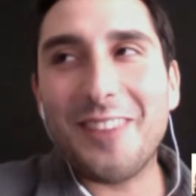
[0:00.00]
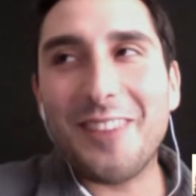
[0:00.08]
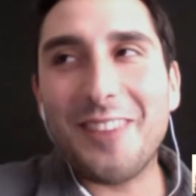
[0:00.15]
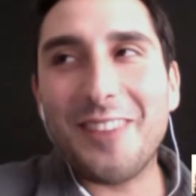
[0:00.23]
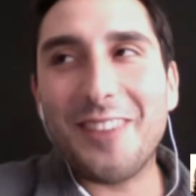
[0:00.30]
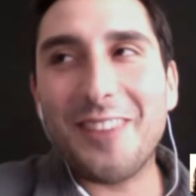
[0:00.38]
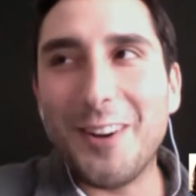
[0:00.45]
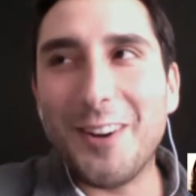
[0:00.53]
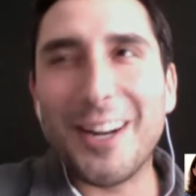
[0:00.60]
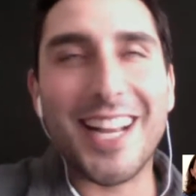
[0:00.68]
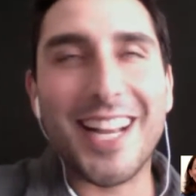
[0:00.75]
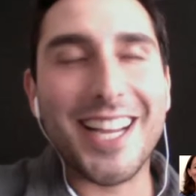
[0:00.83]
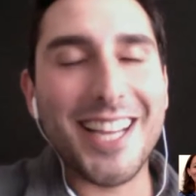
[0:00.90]
the phone
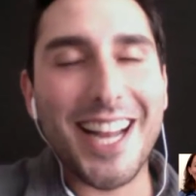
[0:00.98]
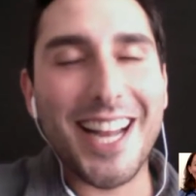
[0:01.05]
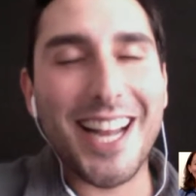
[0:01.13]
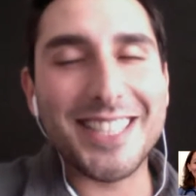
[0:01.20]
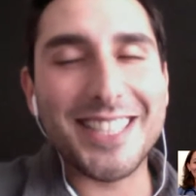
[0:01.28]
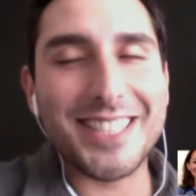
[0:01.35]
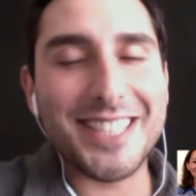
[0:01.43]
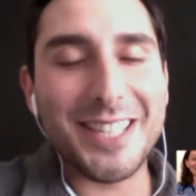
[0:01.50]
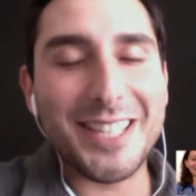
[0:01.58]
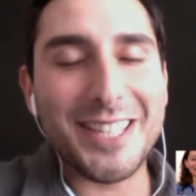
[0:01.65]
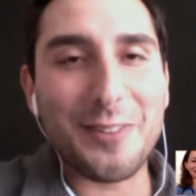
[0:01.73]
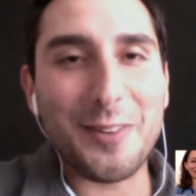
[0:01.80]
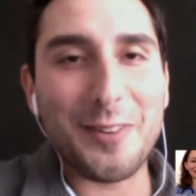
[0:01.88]
and I had to
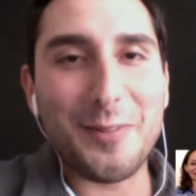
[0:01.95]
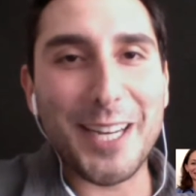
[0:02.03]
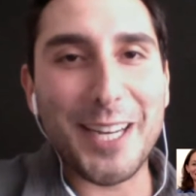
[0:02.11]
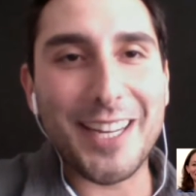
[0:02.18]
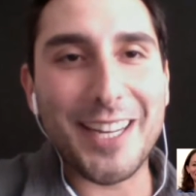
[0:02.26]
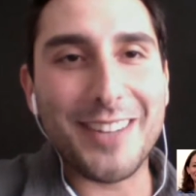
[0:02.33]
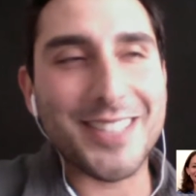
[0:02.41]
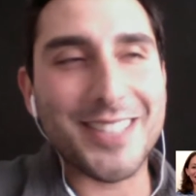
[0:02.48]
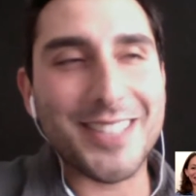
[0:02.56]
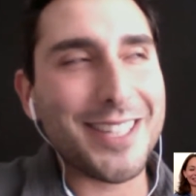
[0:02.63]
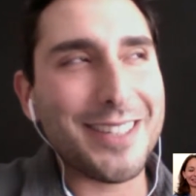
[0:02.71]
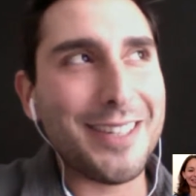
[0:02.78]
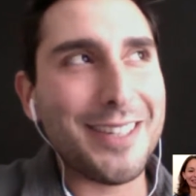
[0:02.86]
sit there for a minute, and I was
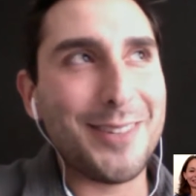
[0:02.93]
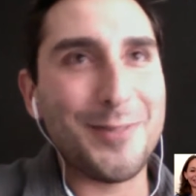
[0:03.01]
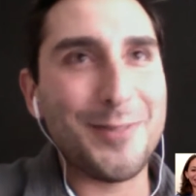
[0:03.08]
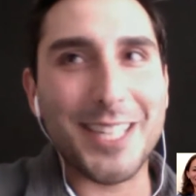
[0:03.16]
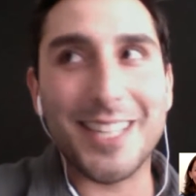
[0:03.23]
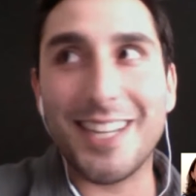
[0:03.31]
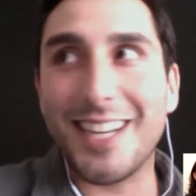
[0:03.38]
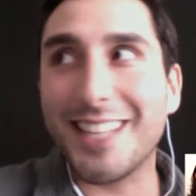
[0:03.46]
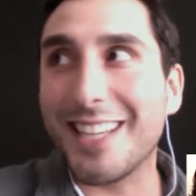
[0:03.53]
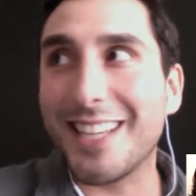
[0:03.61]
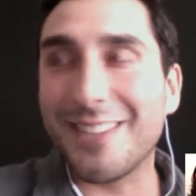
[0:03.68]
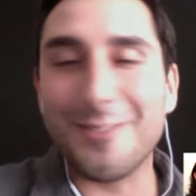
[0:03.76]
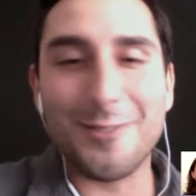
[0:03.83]
like, oh my God, like,